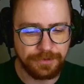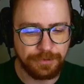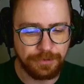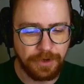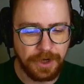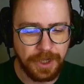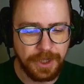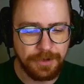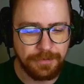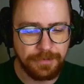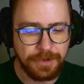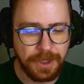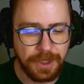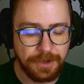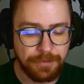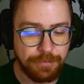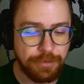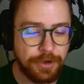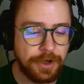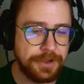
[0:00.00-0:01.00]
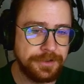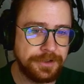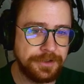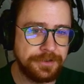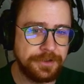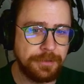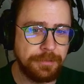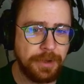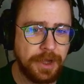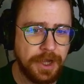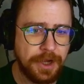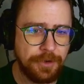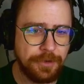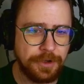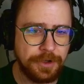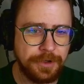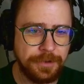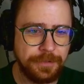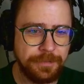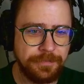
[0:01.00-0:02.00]
RAM, and processing
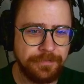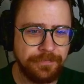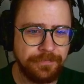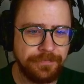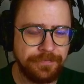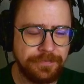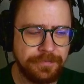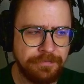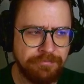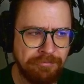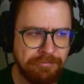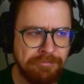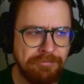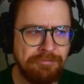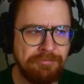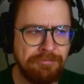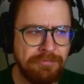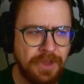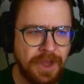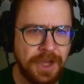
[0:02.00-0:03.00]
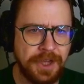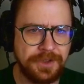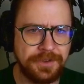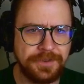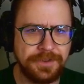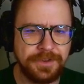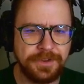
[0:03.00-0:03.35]
power. Nice.